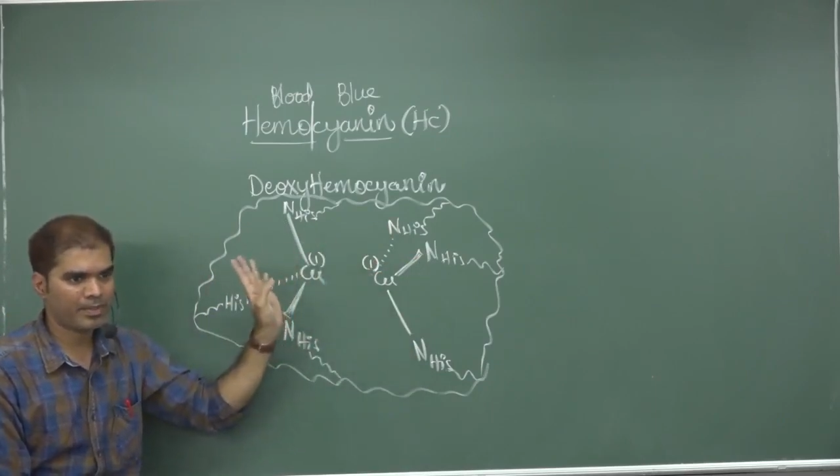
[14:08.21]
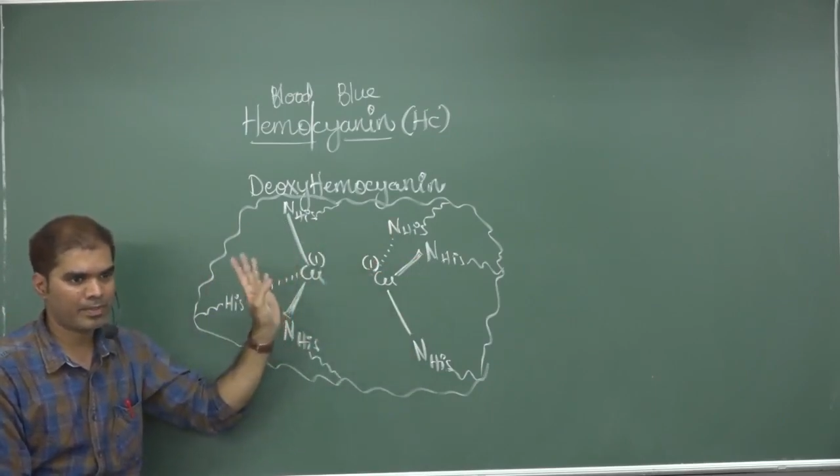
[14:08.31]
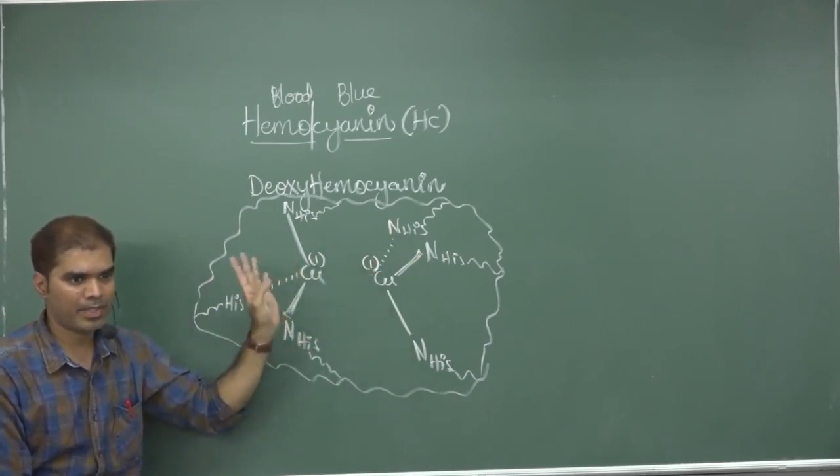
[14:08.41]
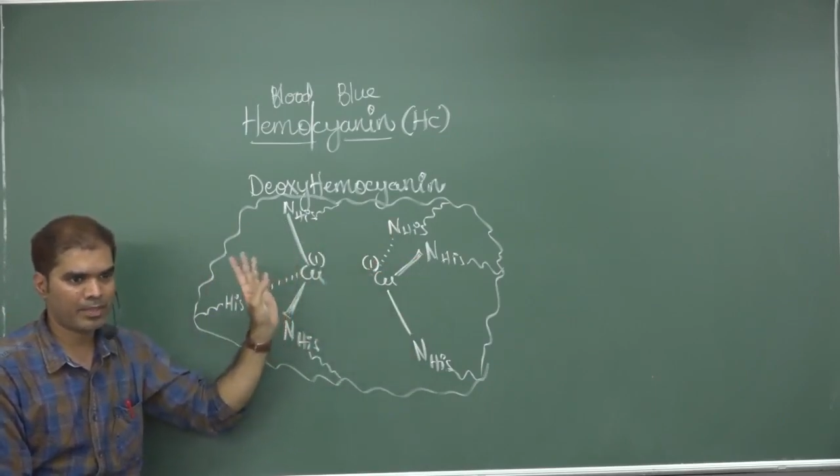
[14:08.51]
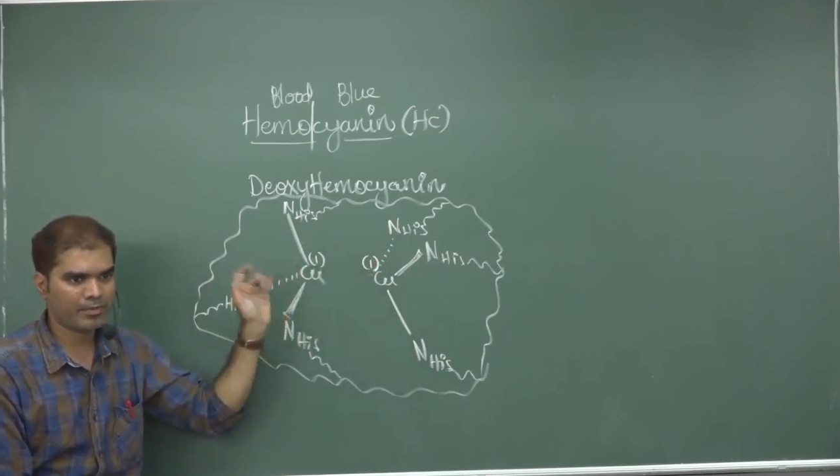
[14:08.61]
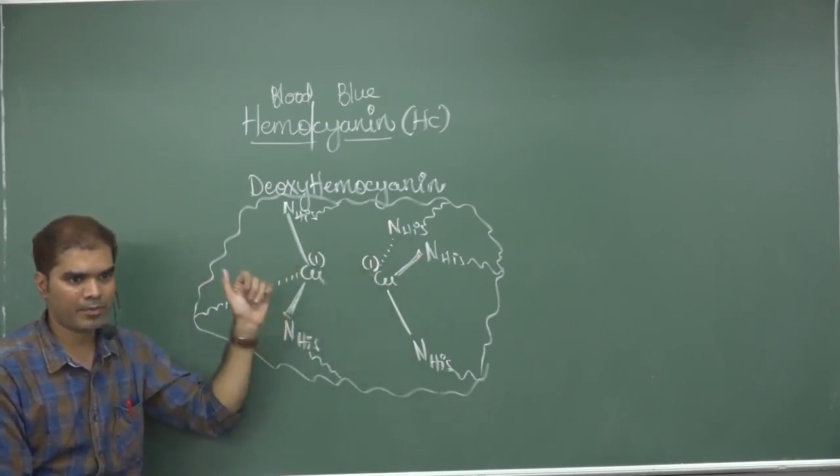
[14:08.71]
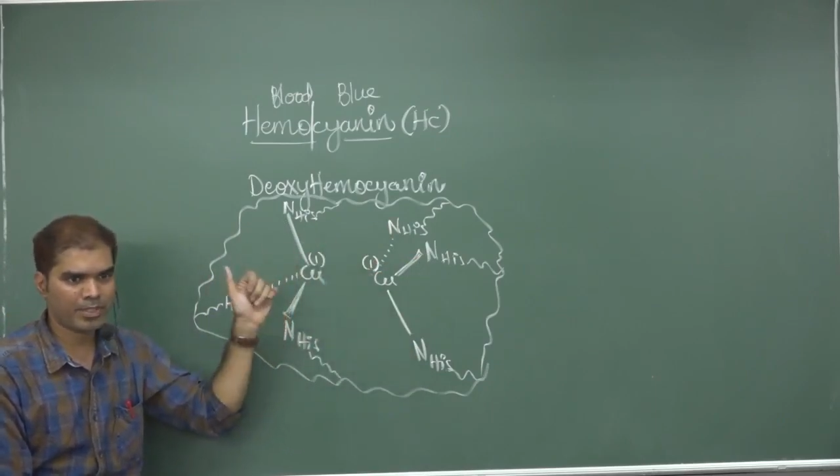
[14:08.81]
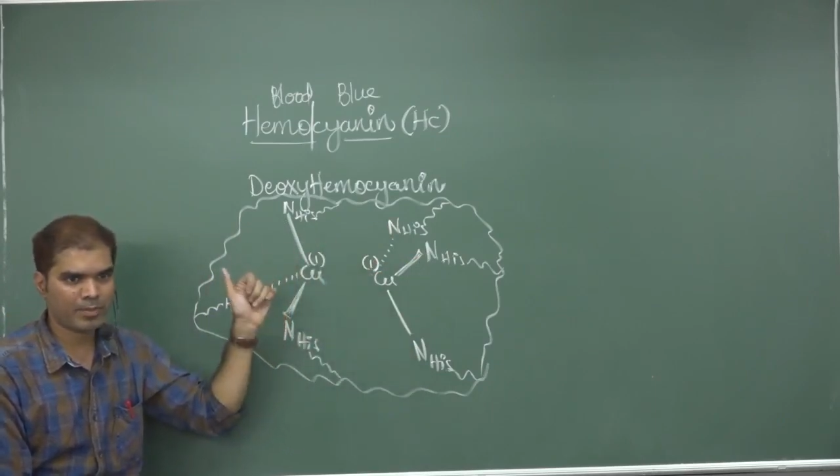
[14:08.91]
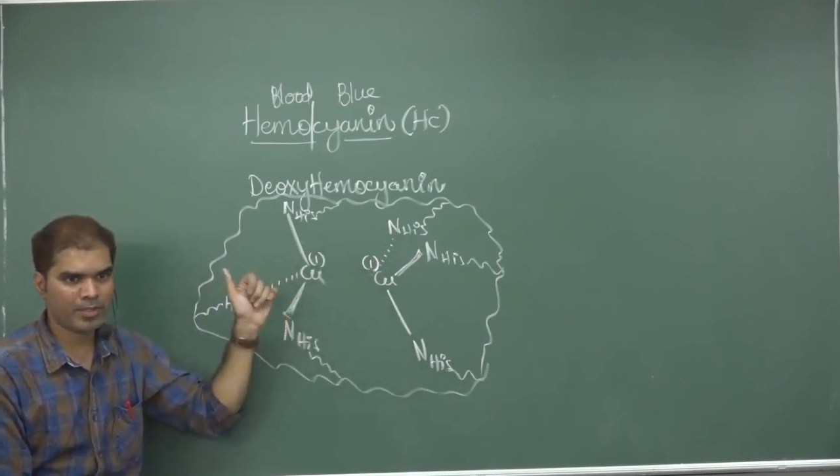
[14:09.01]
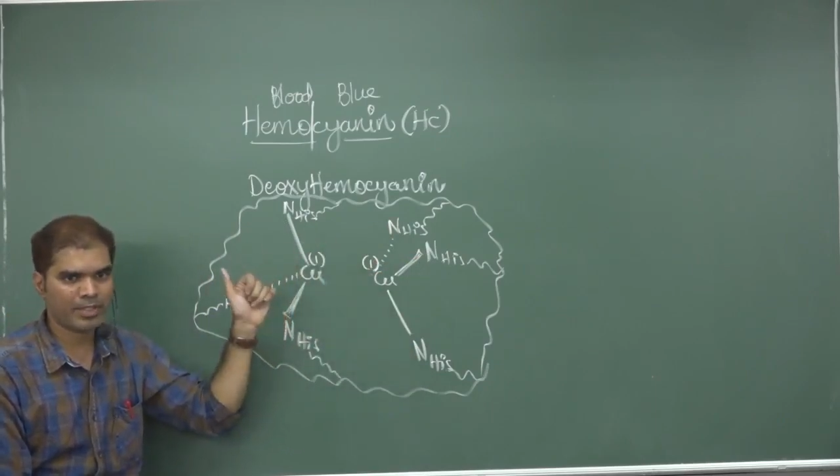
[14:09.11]
Okay,
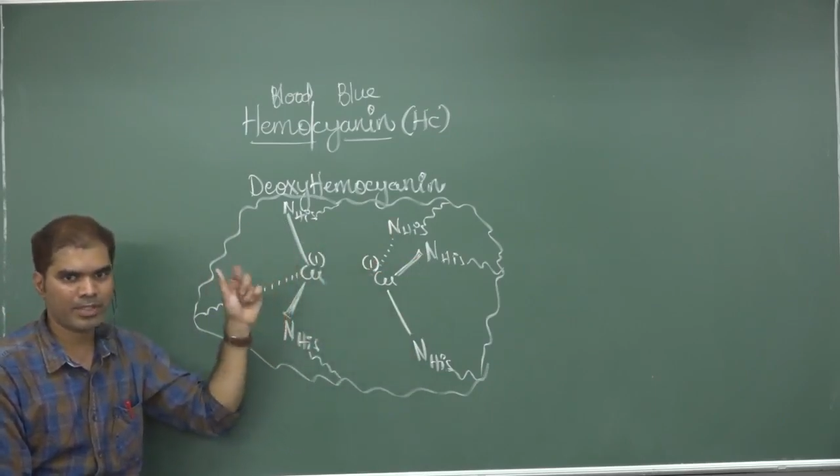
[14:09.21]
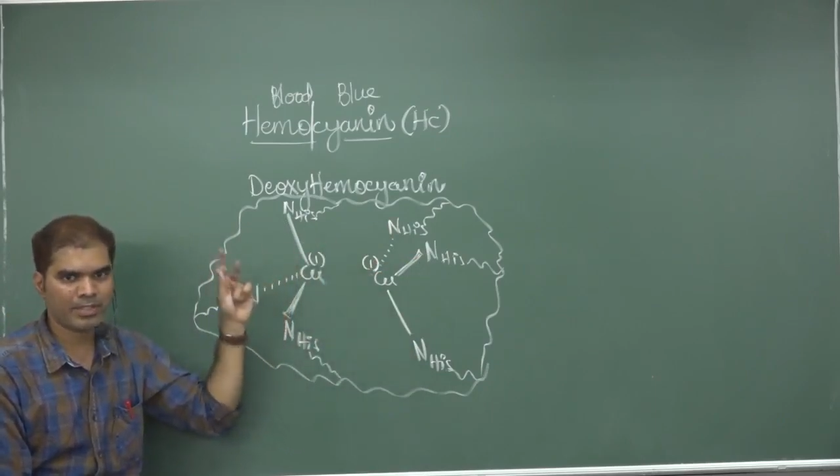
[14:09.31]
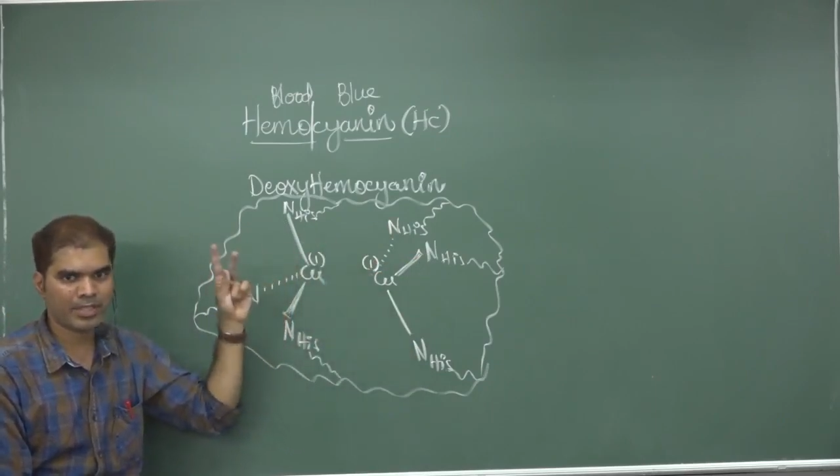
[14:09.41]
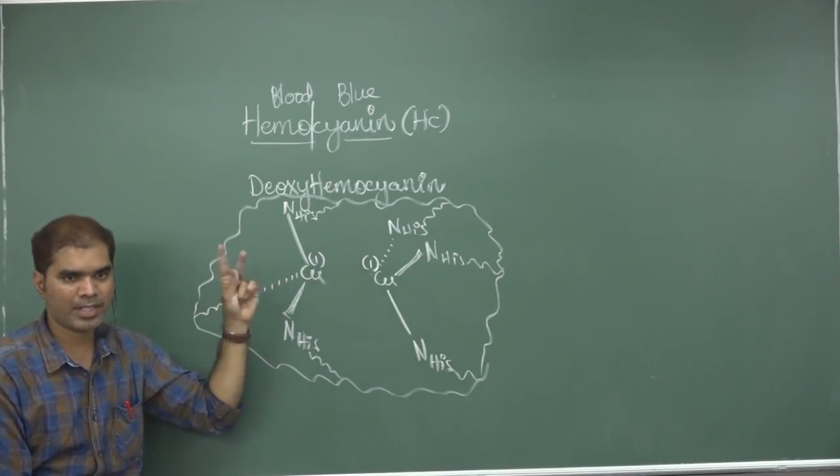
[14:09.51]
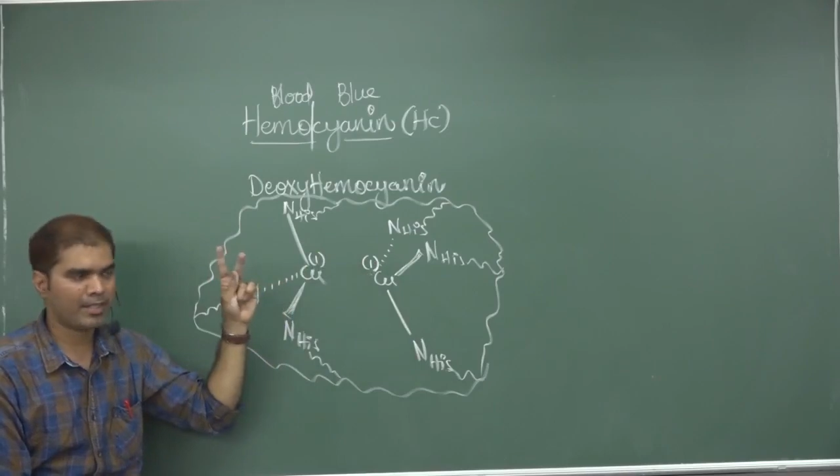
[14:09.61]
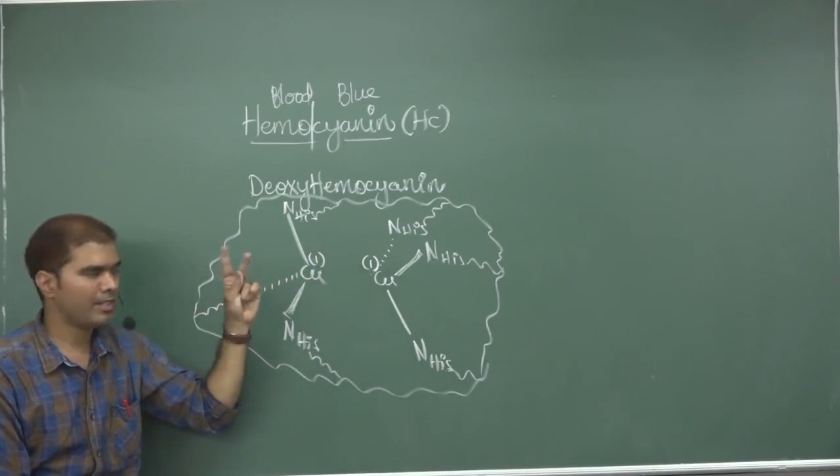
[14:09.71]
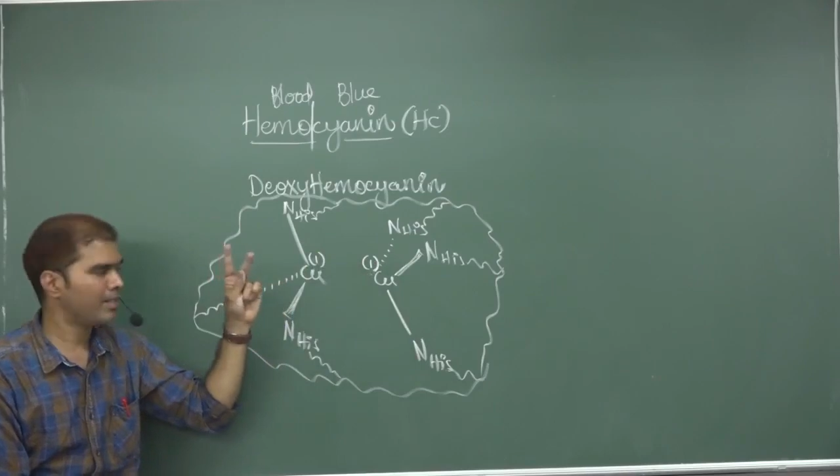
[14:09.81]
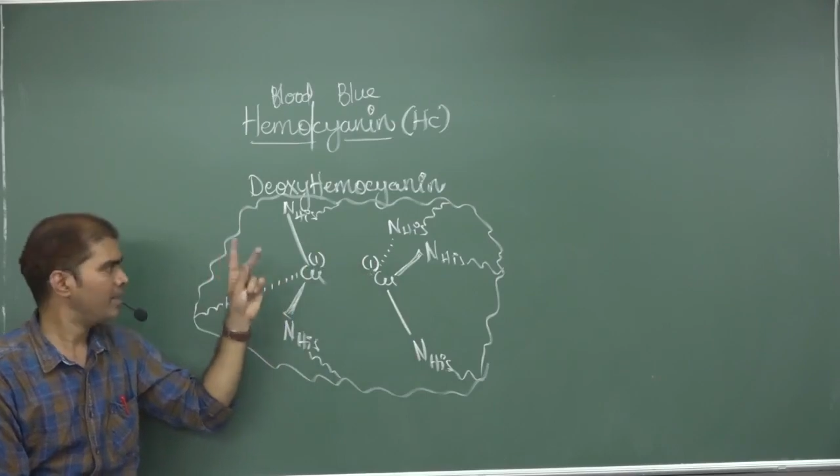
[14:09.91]
first point. Second,